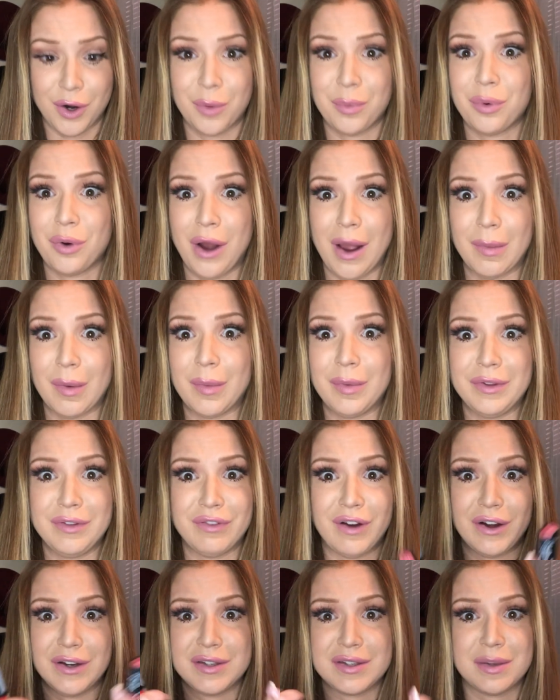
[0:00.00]
probably
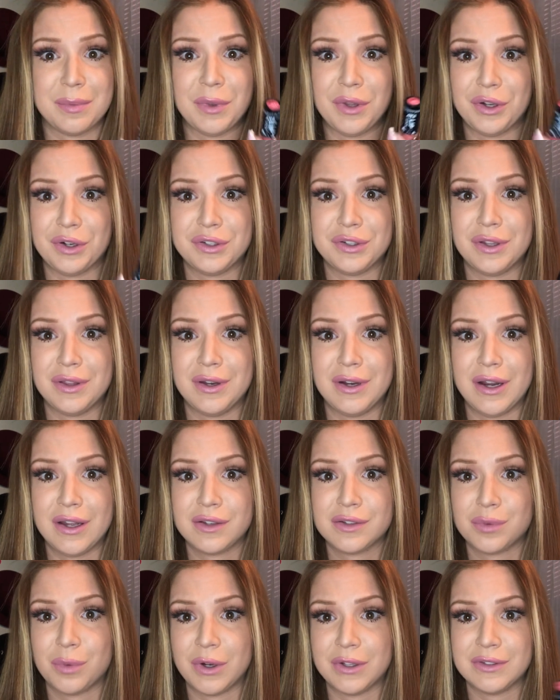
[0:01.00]
very similar to the
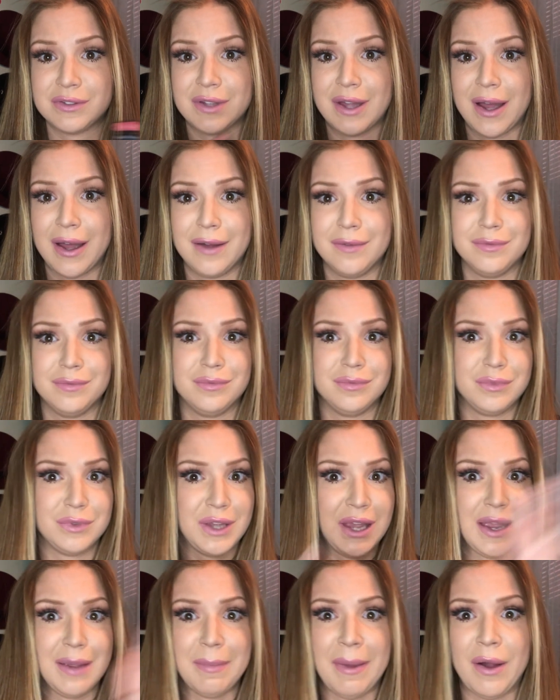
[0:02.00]
NYX ones that
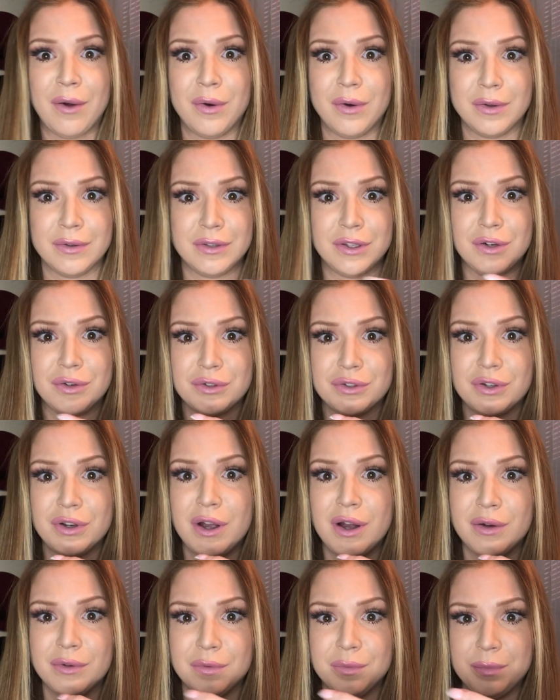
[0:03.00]
came out years
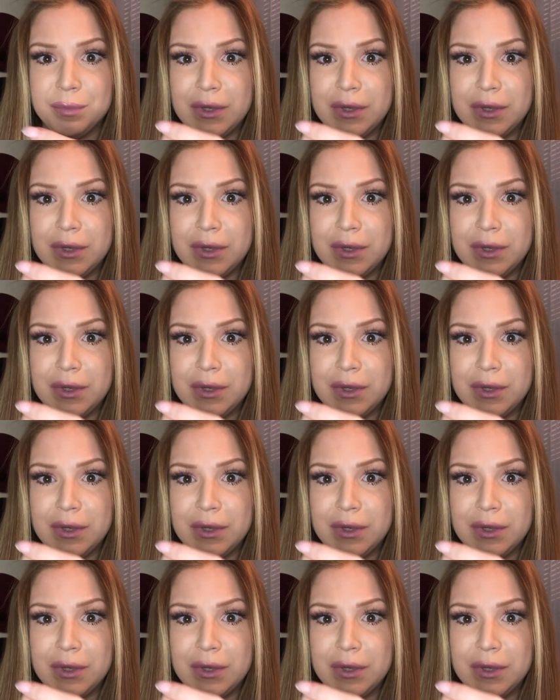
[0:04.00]
ago,